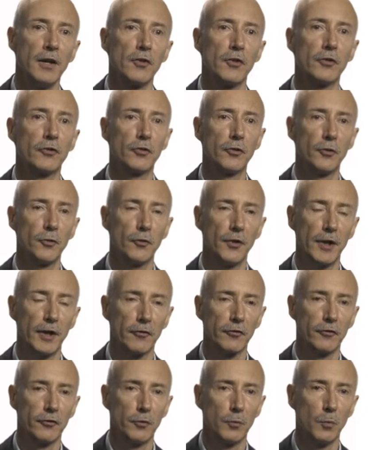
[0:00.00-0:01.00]
The
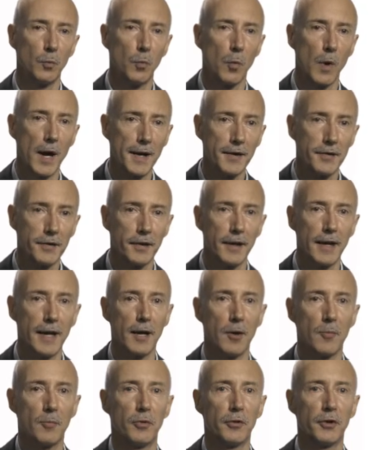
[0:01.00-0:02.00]
2001
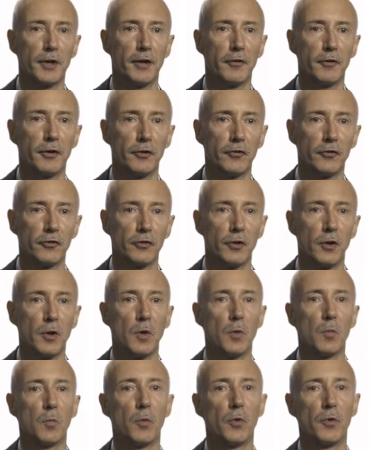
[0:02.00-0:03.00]
output areas
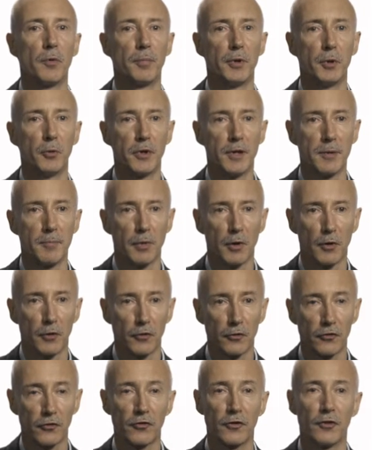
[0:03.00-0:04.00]
were the building
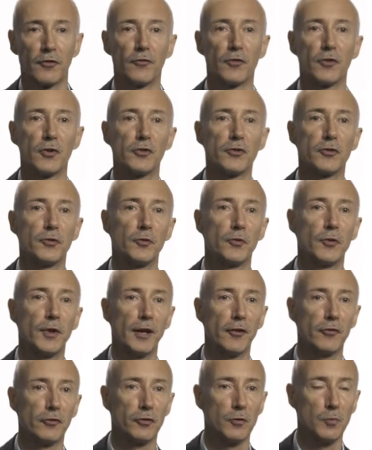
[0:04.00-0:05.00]
blocks for the
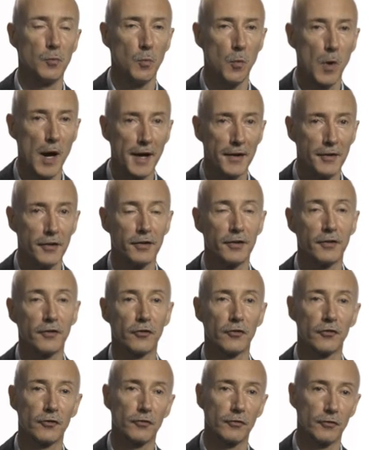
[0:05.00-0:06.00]
2001
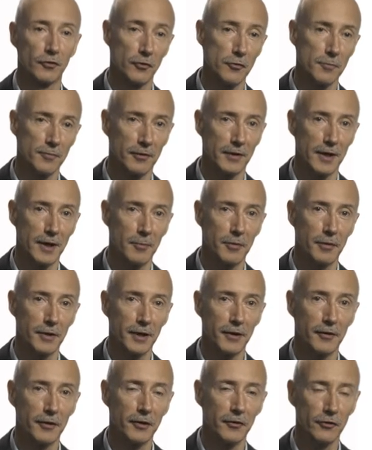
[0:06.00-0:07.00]
super output
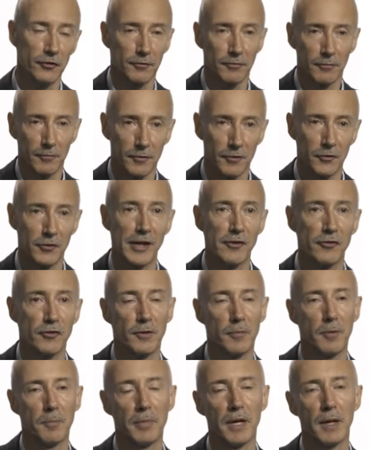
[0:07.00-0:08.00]
areas, which
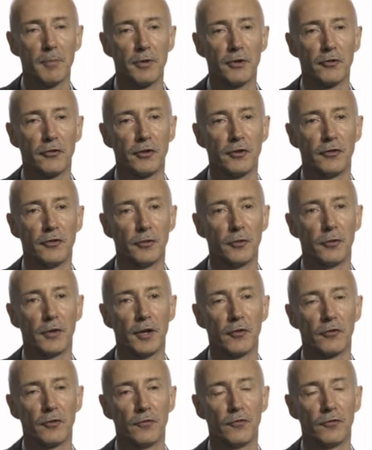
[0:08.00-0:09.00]
actually were published in
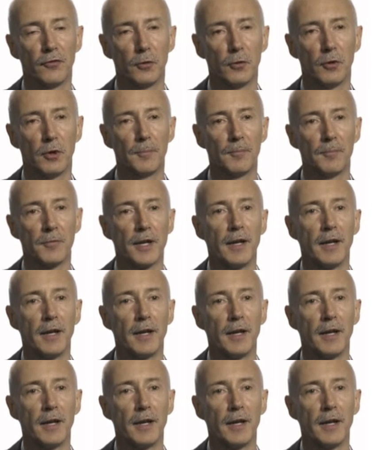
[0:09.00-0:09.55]
2004.